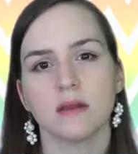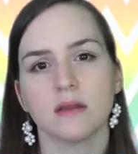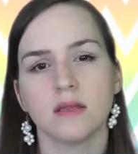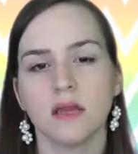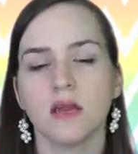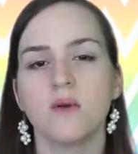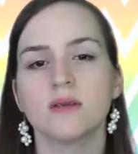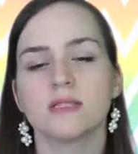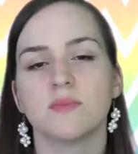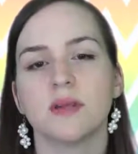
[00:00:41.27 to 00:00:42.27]
The ego
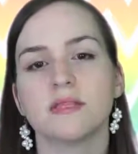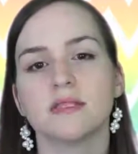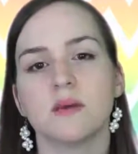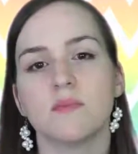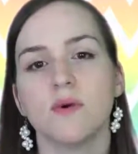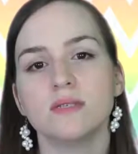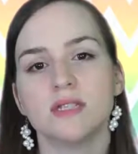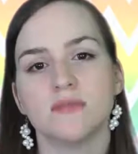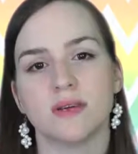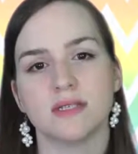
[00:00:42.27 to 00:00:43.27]
is the place that most
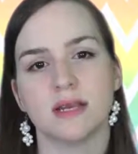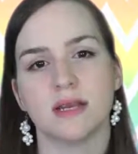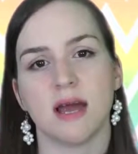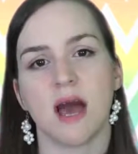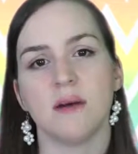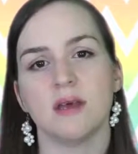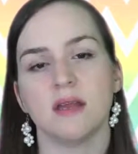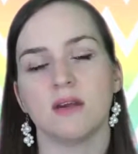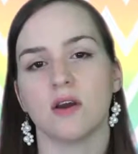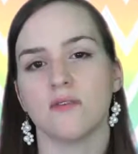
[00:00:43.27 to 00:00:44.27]
of us inhabit
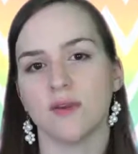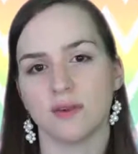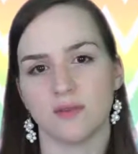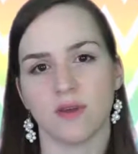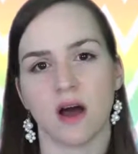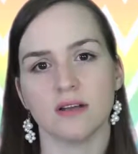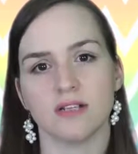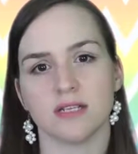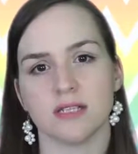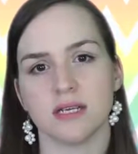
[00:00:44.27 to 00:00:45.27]
in our field of
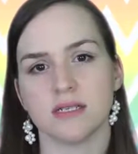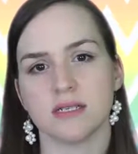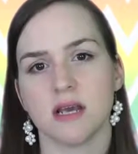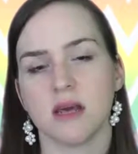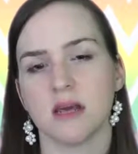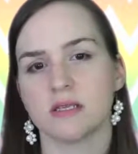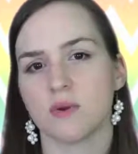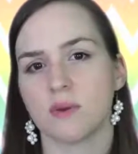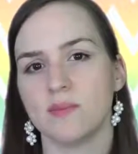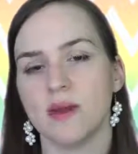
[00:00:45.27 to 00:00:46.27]
consciousness. It's
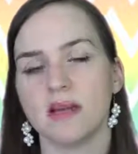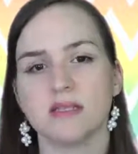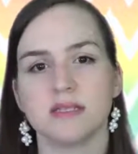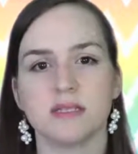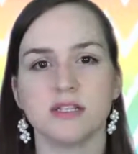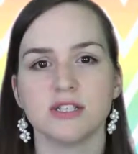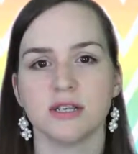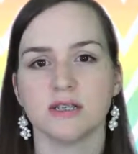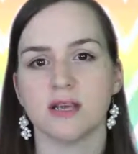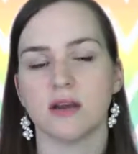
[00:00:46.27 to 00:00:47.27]
where we make
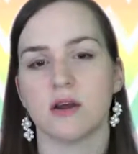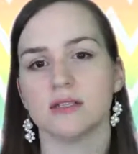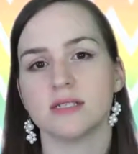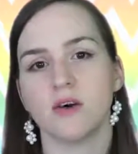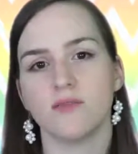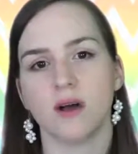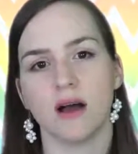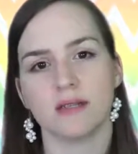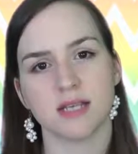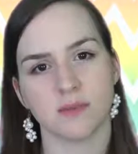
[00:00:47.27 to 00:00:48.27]
decisions and our
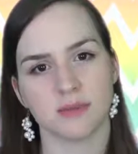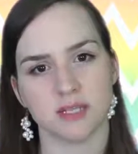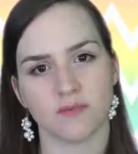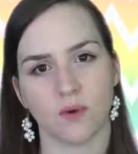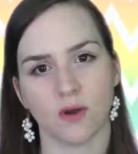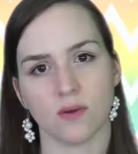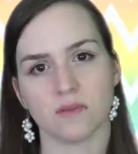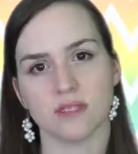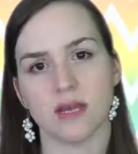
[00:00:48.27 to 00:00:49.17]
self-concept is formed.